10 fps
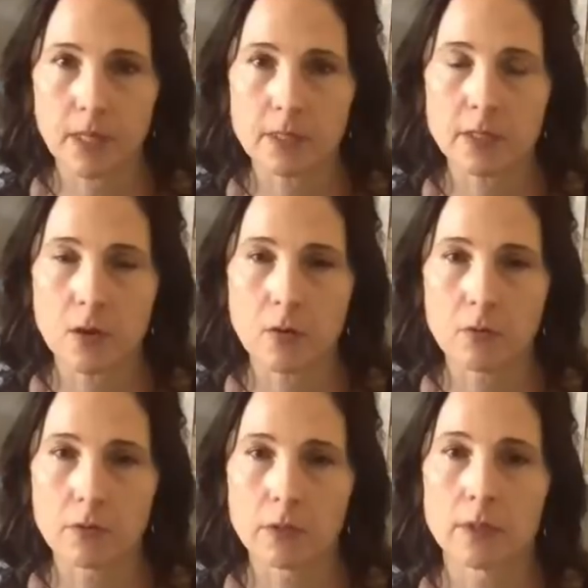Cool.
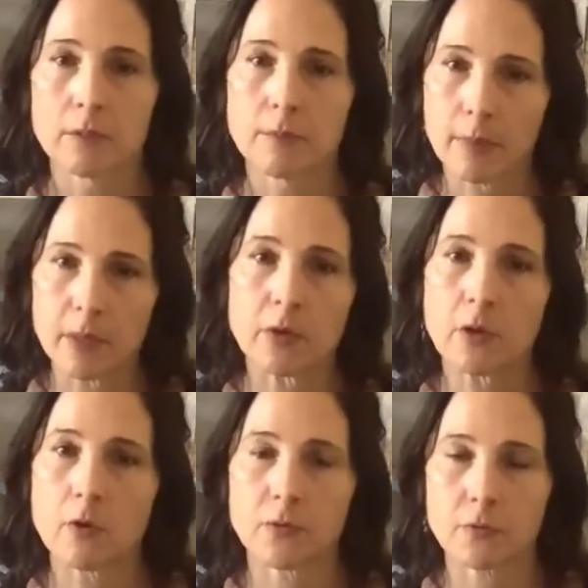So maybe you
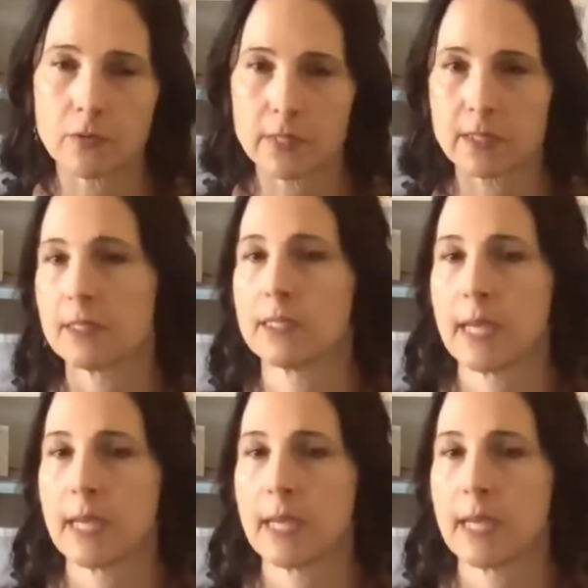can go through the